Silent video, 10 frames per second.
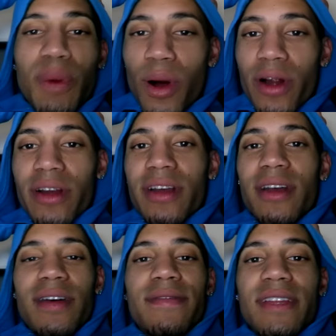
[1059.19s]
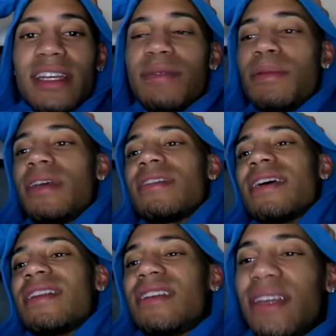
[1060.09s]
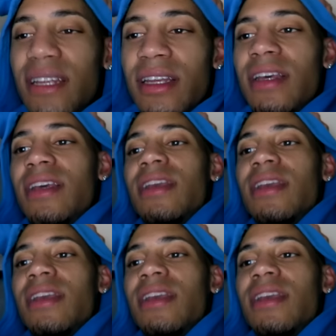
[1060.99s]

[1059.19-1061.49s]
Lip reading: part of this because I did